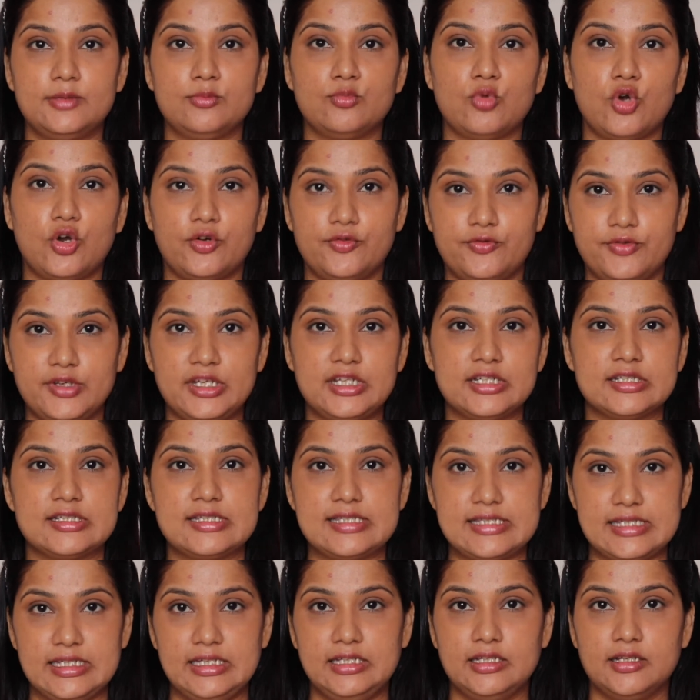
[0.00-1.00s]
Morphe
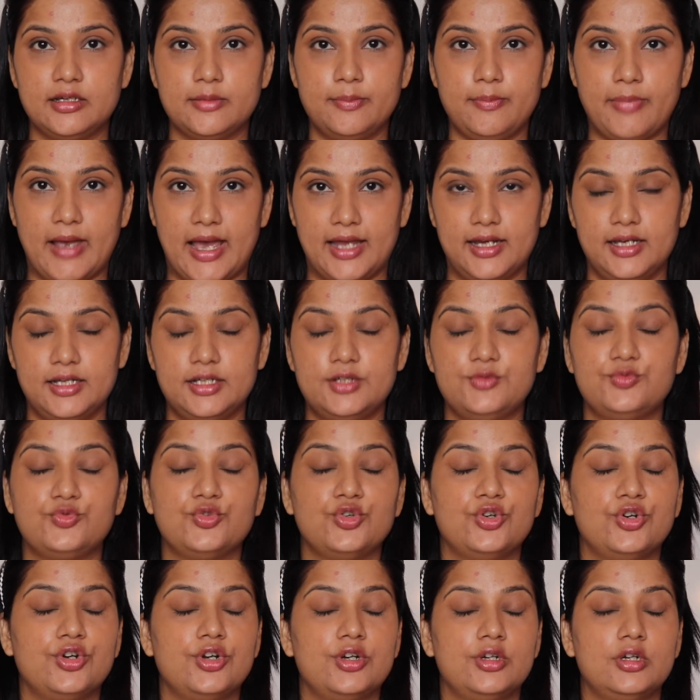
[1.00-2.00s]
concealer palette
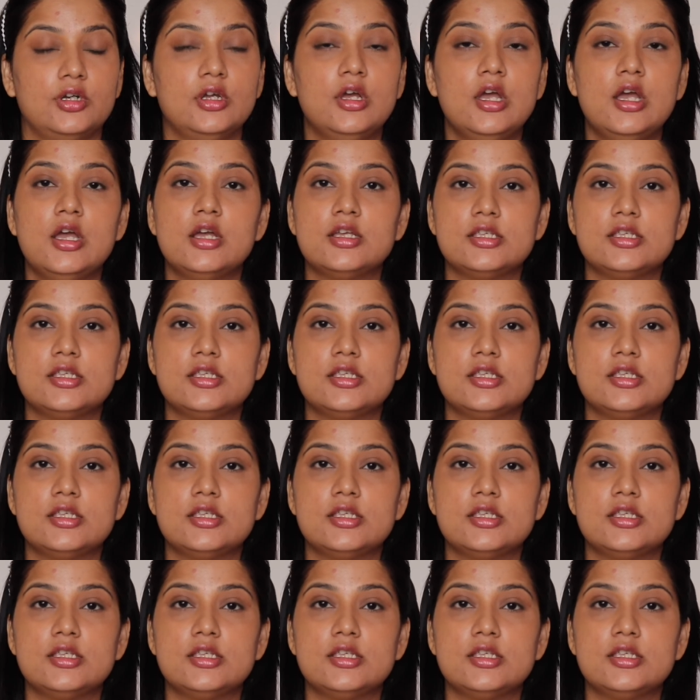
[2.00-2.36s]
for